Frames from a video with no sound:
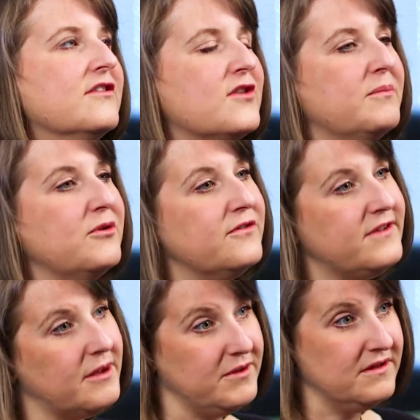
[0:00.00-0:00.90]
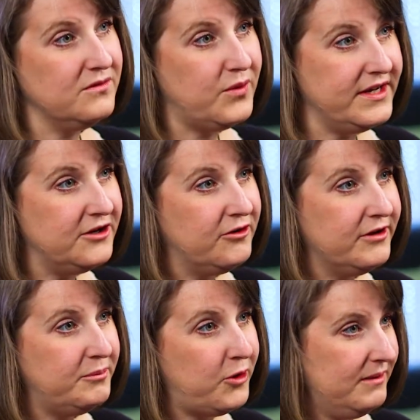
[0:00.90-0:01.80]
So I moved up his 1-year-old
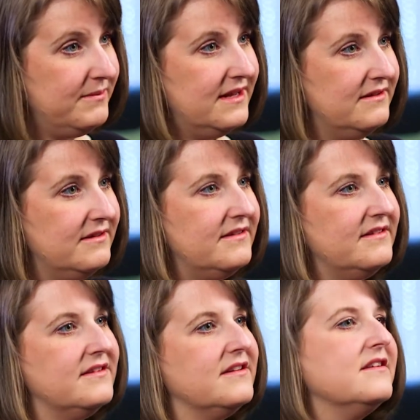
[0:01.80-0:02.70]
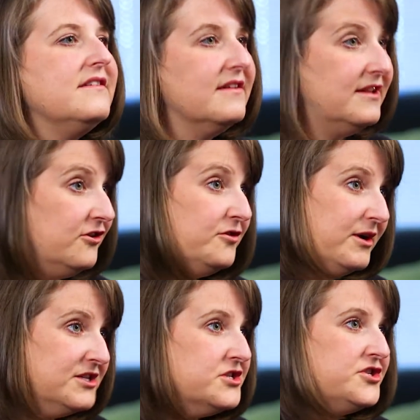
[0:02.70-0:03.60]
appointment to the nurse
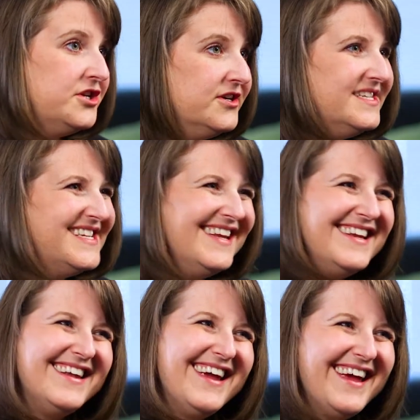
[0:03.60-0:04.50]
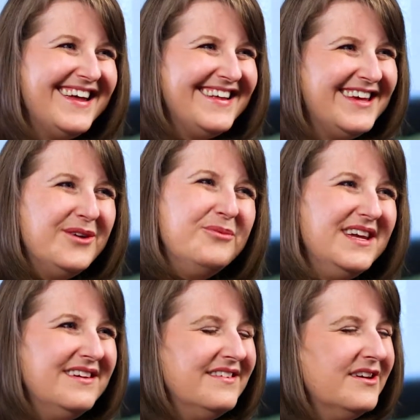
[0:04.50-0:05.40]
practitioner and said,
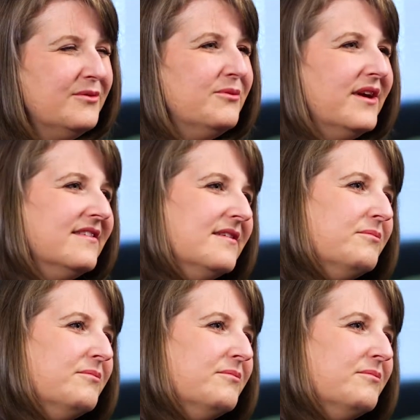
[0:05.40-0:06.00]
can we run some